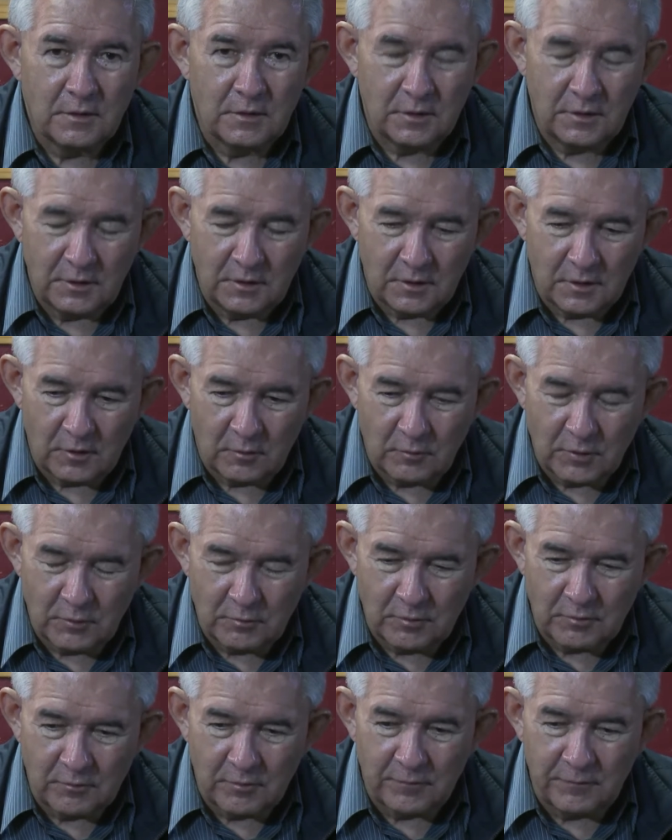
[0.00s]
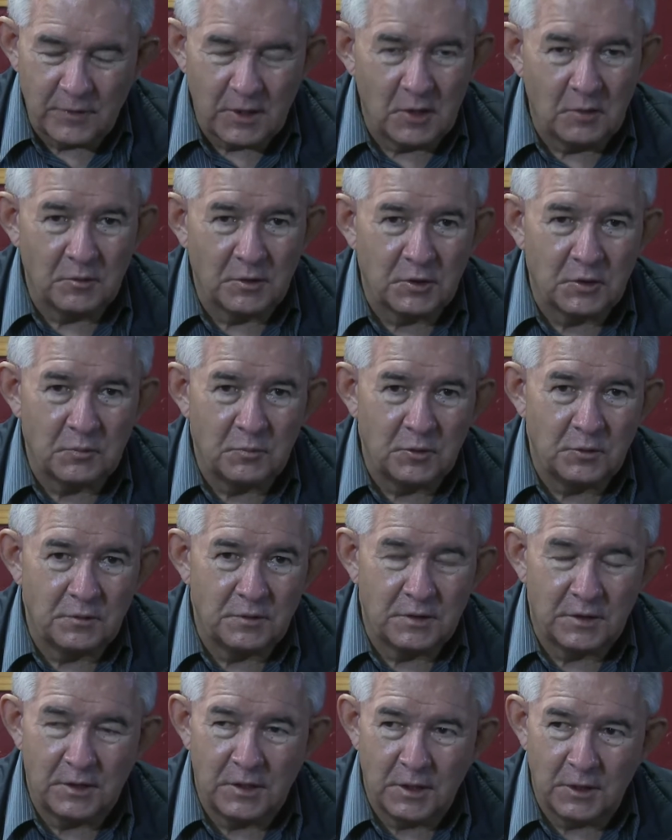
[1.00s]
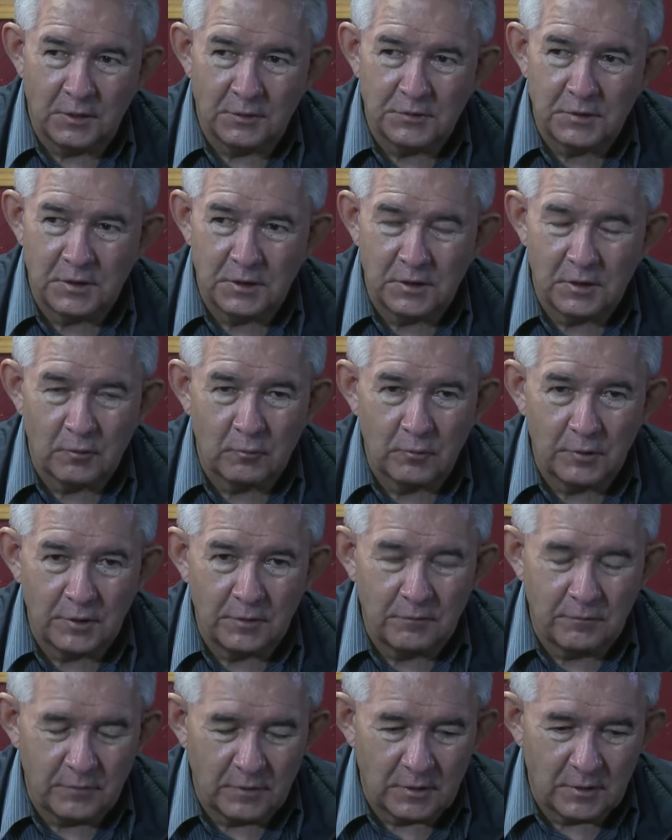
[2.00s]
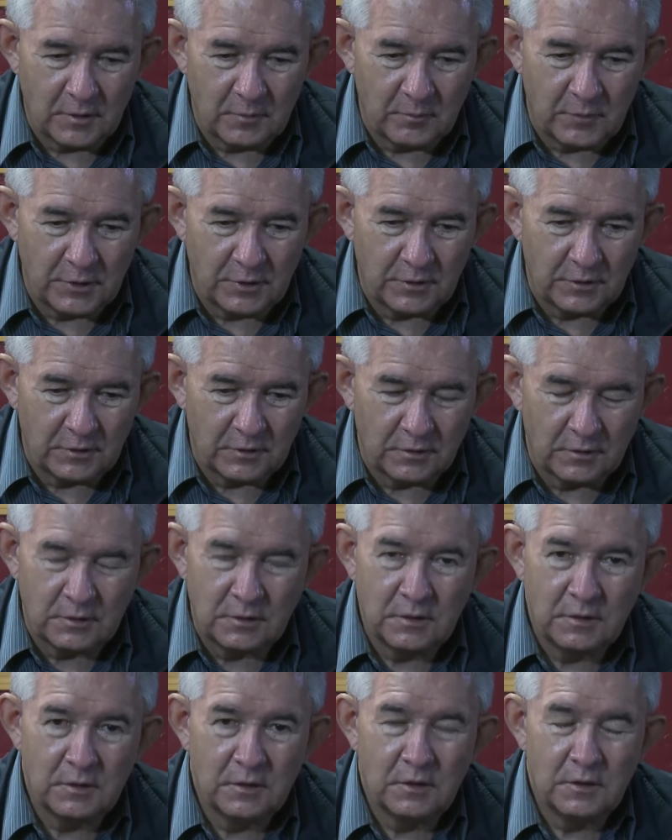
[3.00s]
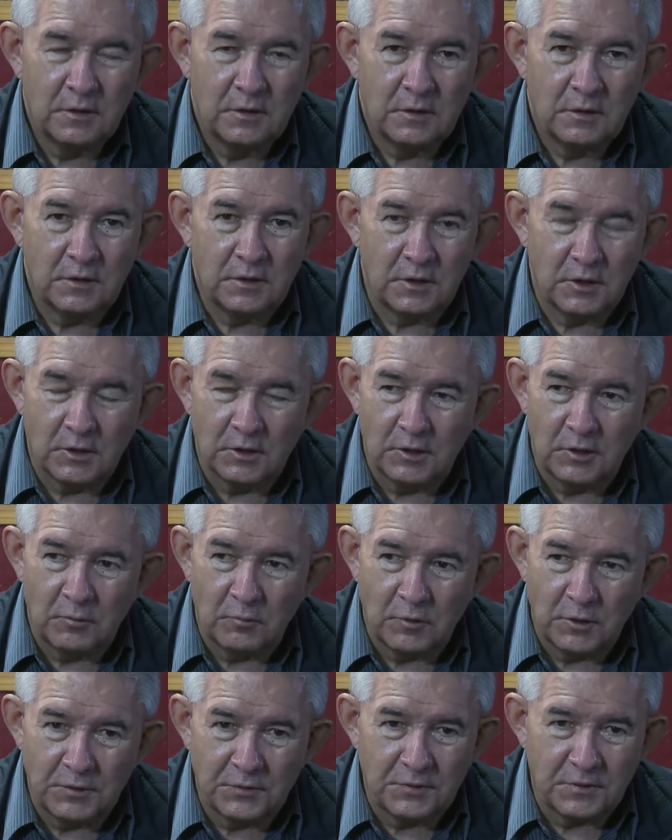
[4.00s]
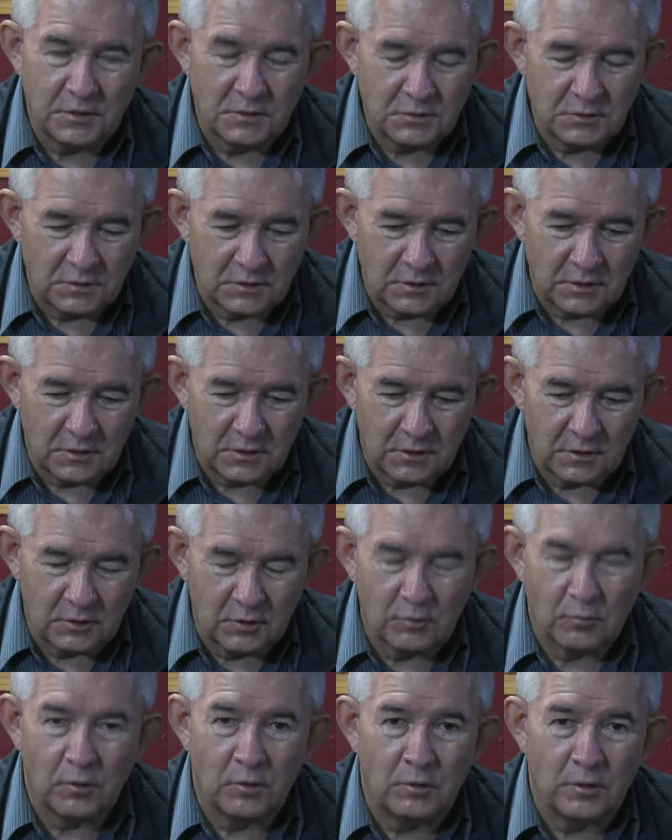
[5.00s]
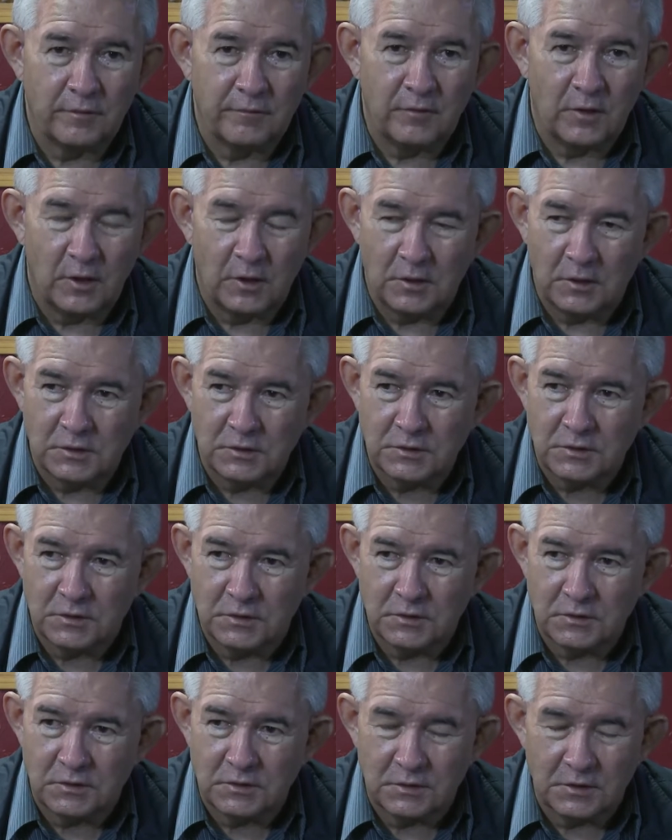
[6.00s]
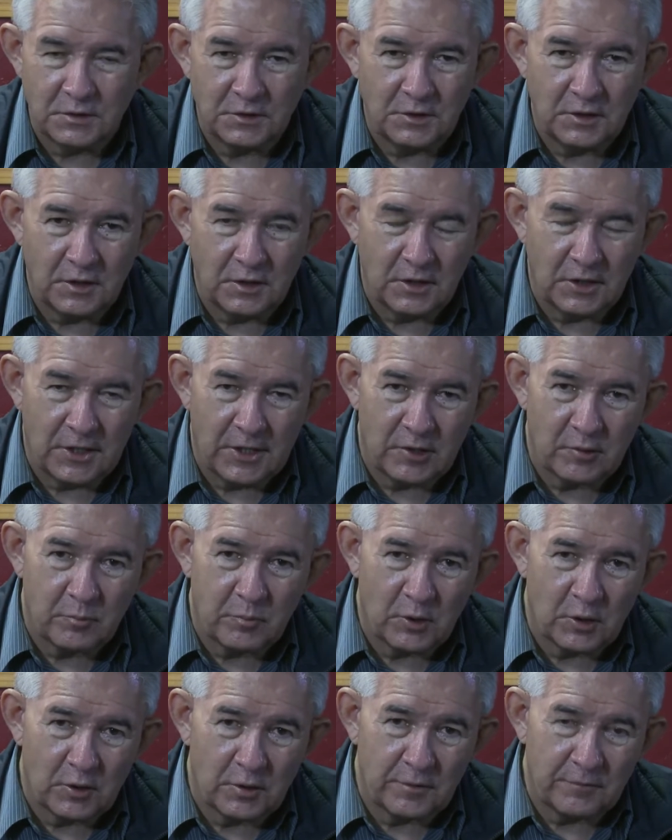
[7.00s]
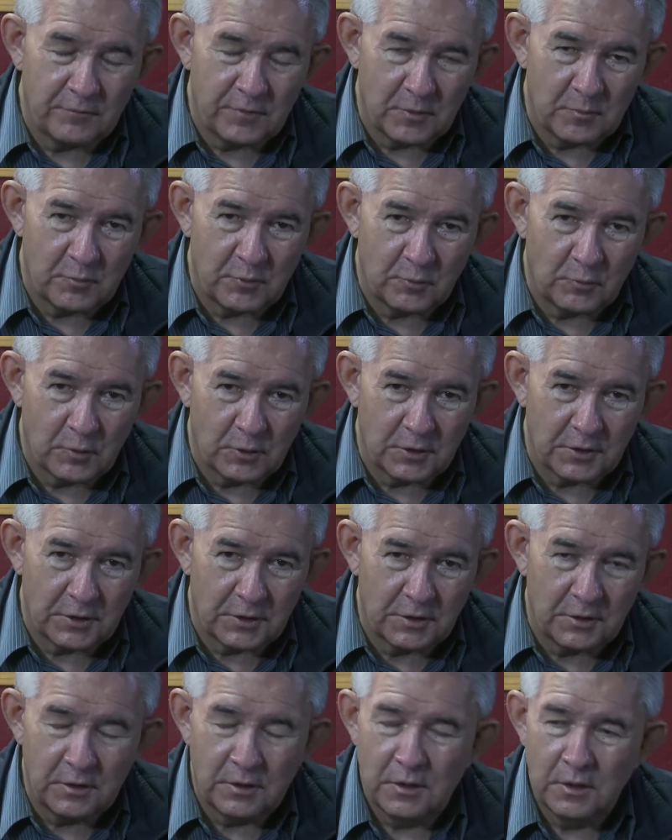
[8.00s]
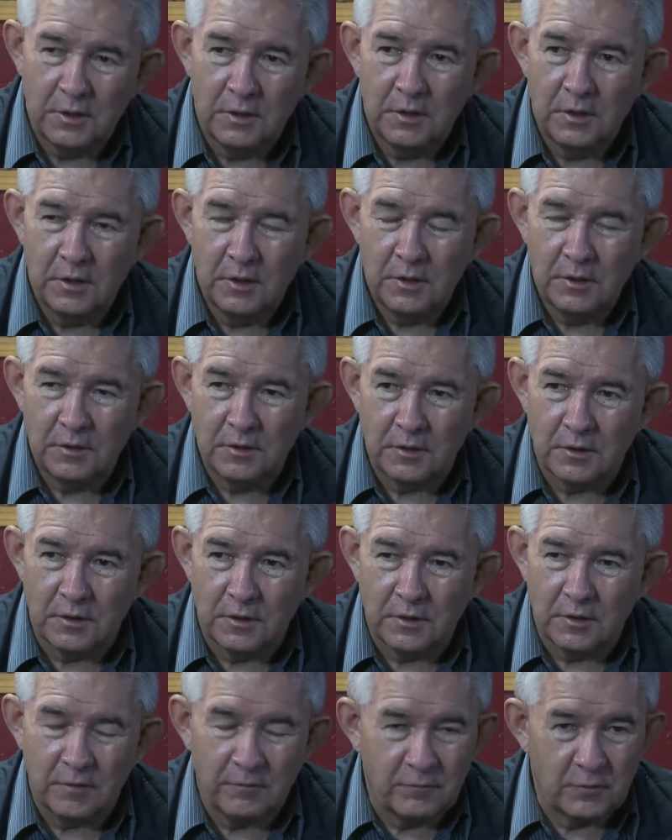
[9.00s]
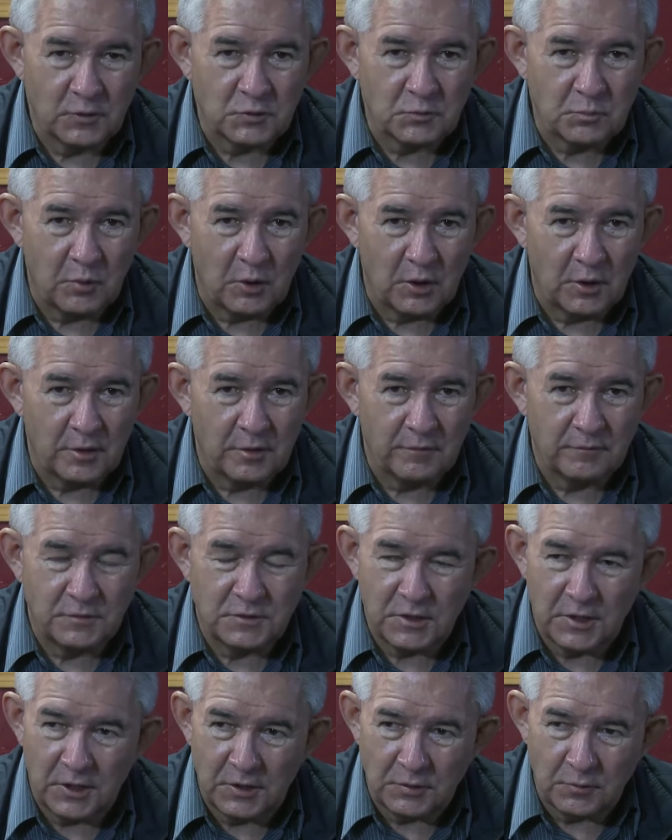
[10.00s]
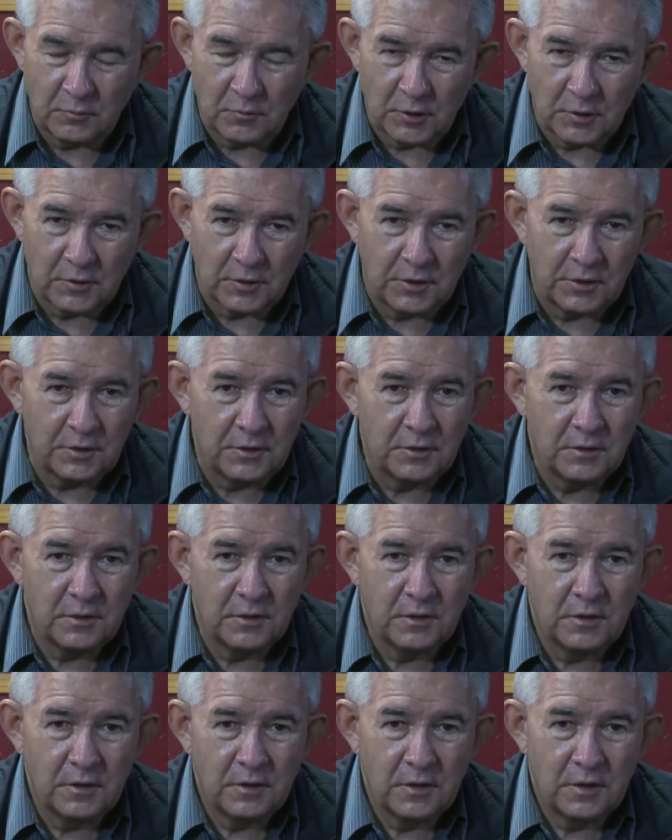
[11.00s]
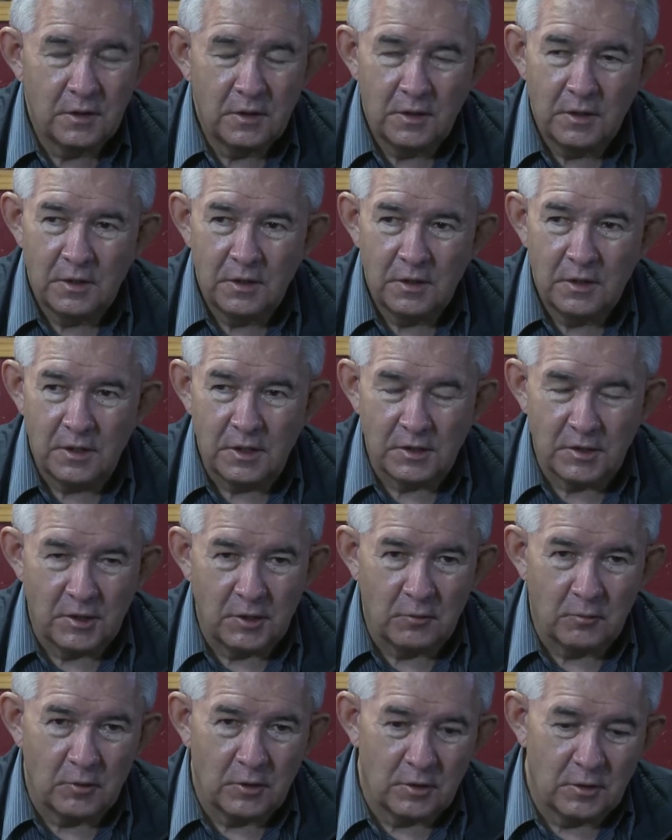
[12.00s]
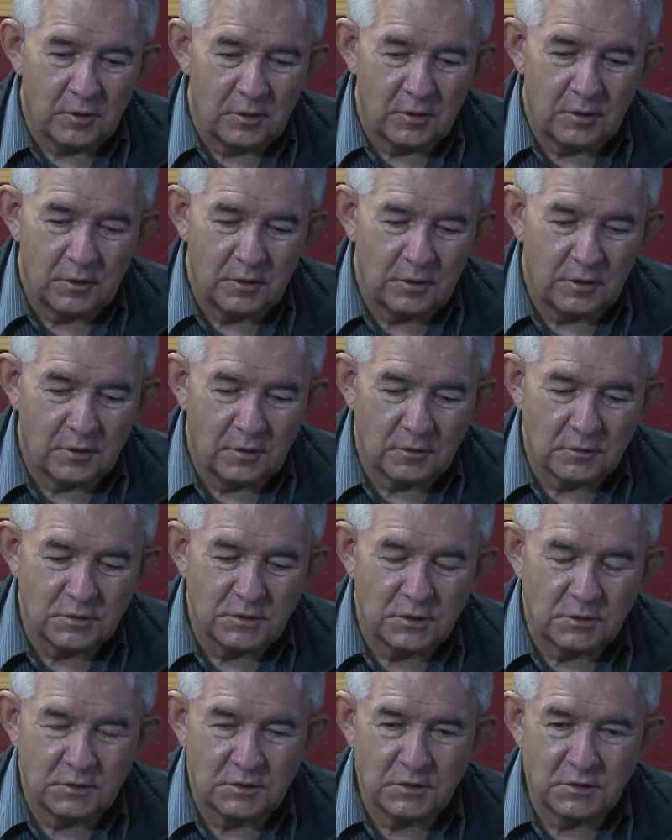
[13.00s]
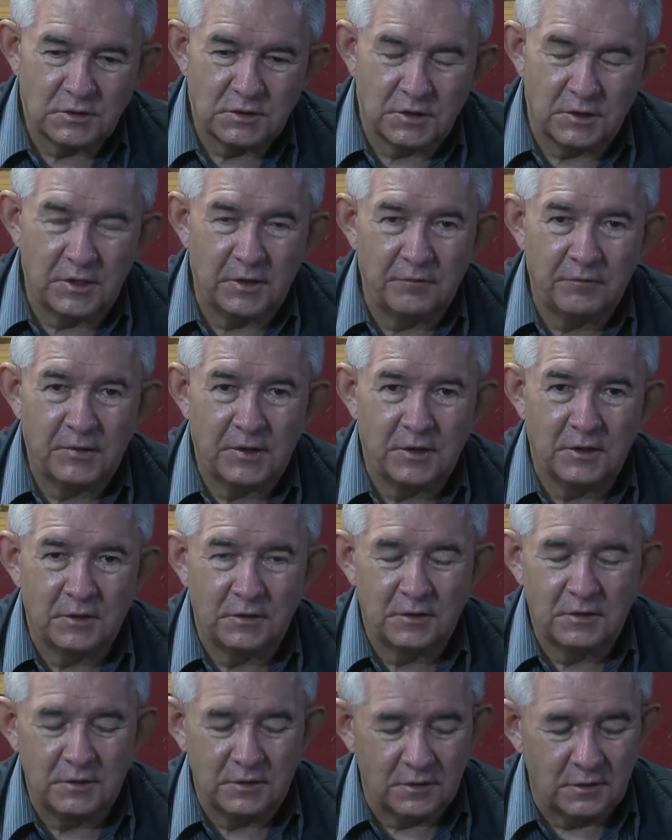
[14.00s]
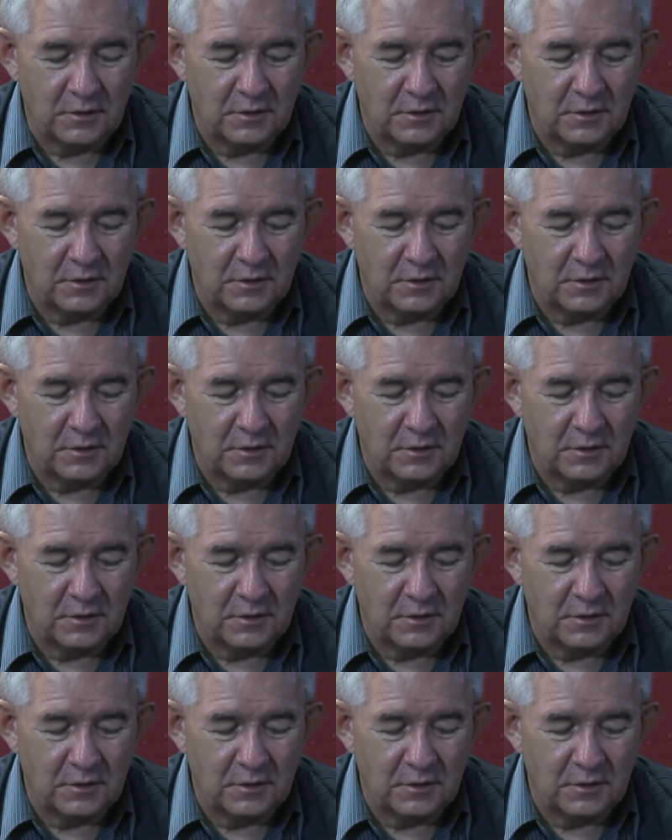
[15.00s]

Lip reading: Wind River Family Community Healthcare, we've been dealing with this coronavirus since the latter part of February, the first part of January, and there were significant